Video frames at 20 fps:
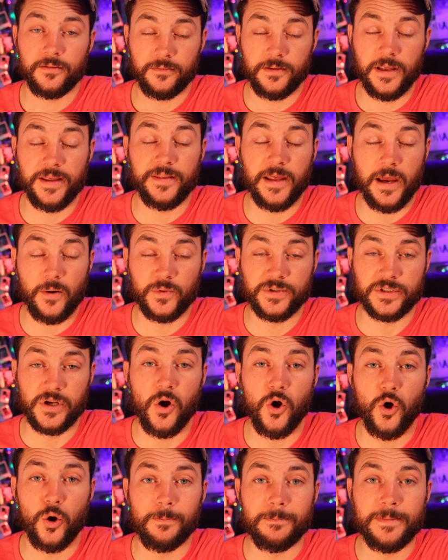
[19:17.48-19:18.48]
and that was
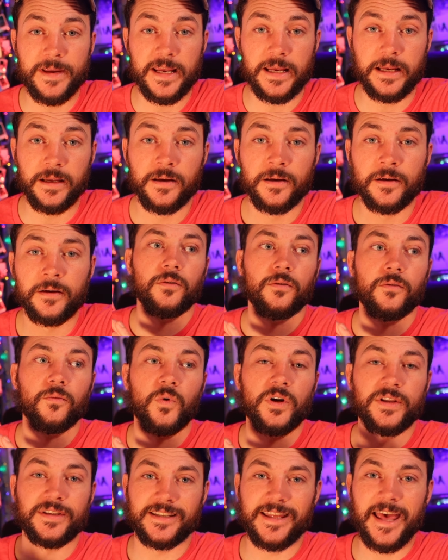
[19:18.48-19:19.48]
all me
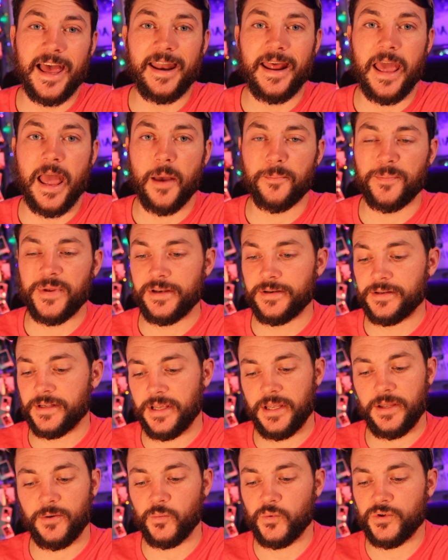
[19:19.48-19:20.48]
once that happened,
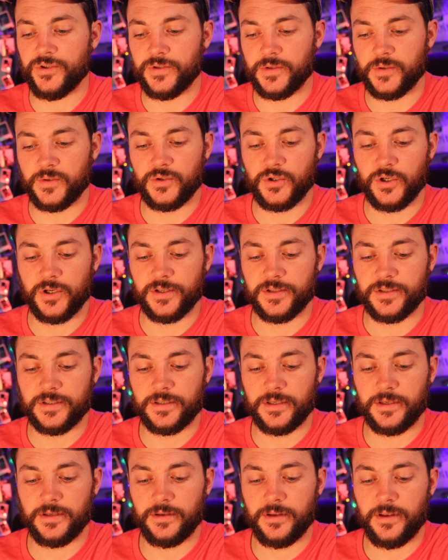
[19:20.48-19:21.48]
it was
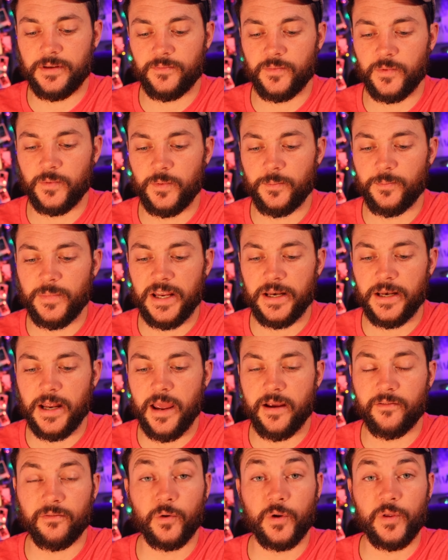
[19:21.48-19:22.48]
just it made
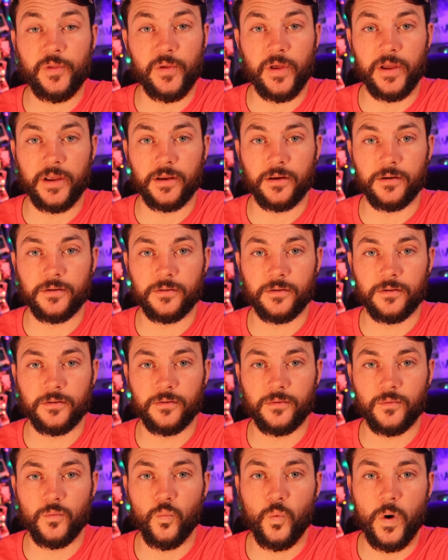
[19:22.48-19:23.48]
everything
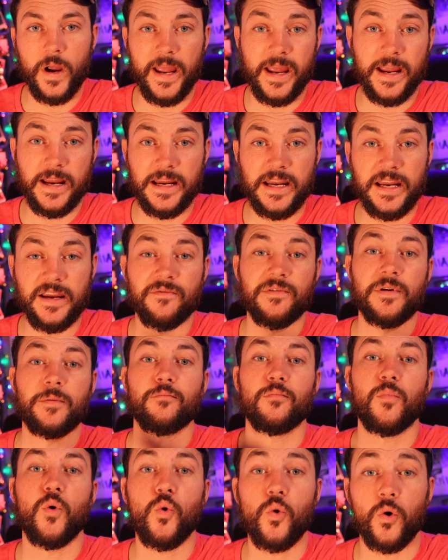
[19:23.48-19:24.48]
weigh
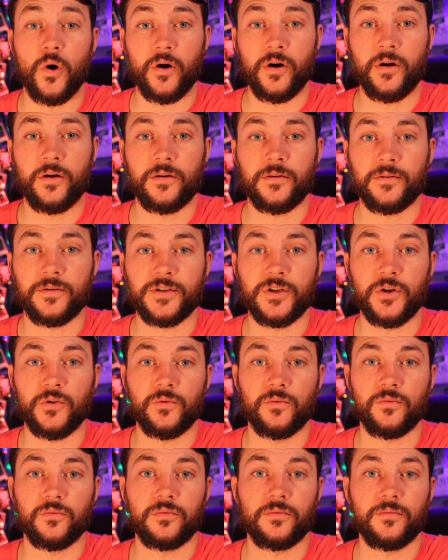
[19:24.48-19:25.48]
even more.
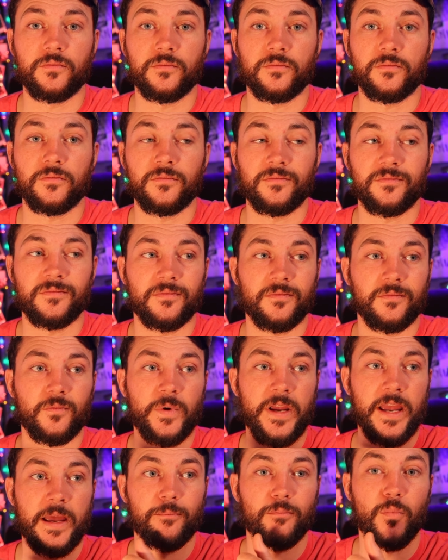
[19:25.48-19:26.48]
So
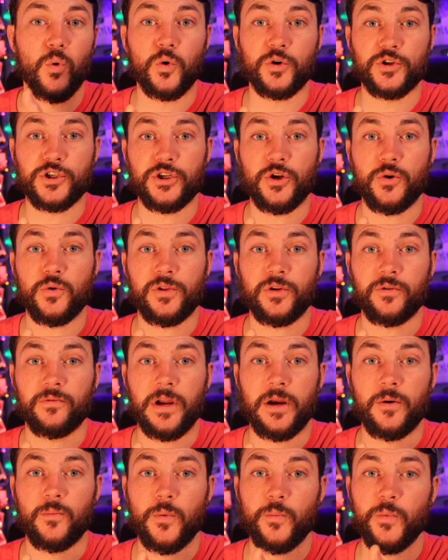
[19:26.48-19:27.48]
we had more snow on the
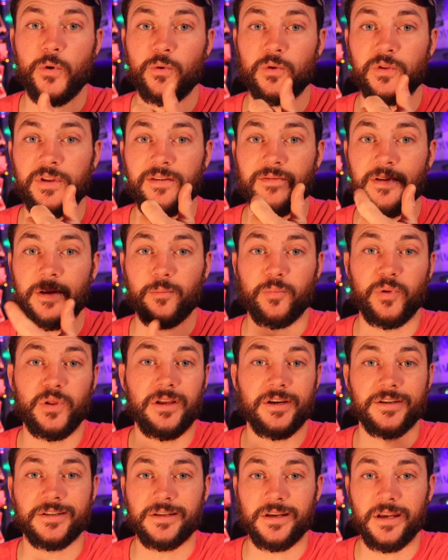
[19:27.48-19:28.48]
ground when we were leaving.
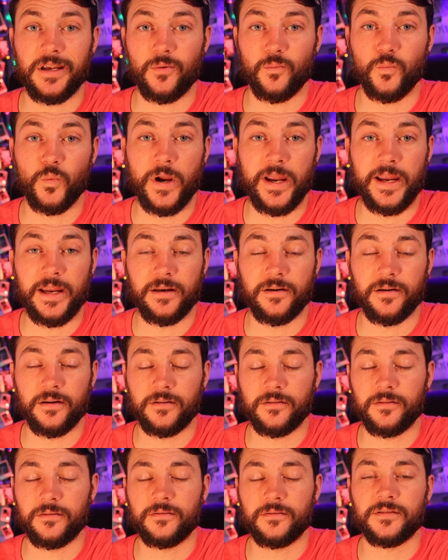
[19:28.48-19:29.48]
Plus, it weighed
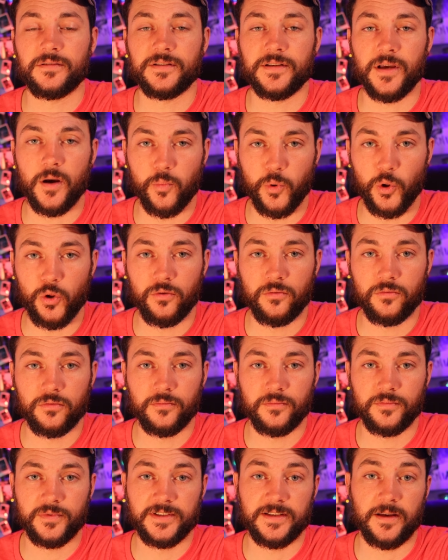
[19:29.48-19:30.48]
double.
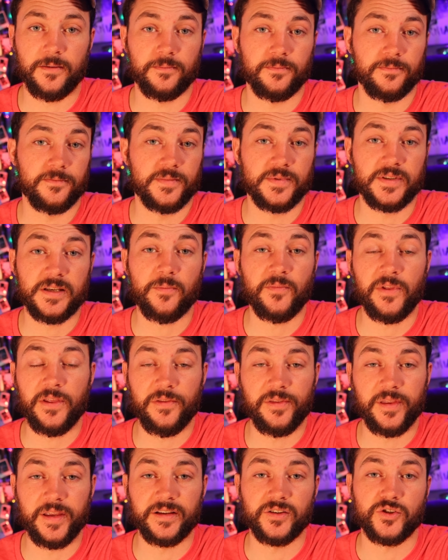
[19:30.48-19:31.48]
Some some of
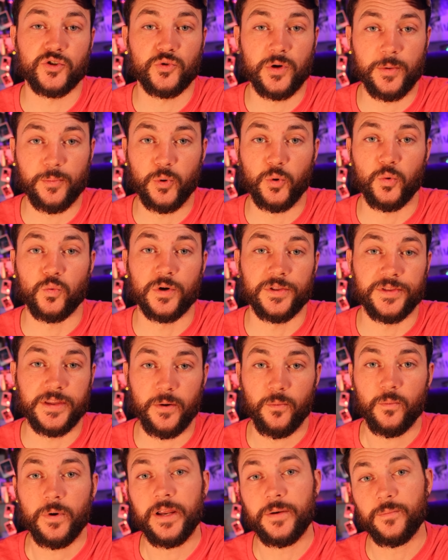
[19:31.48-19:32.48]
the things triple what
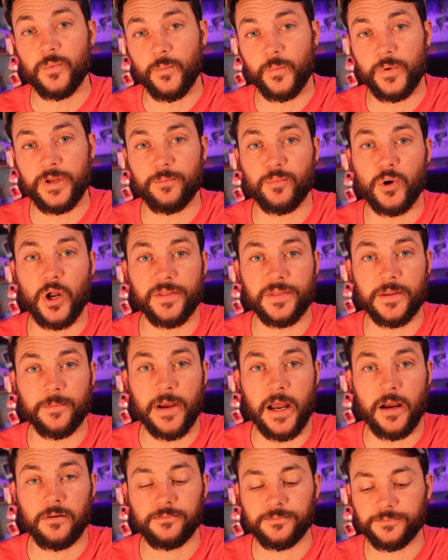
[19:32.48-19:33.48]
they weighed when we brought
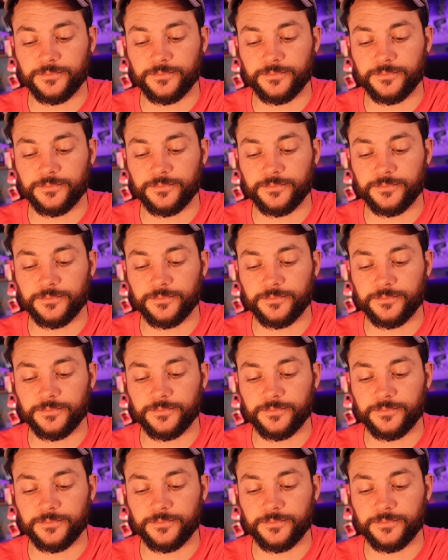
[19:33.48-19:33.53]
them out.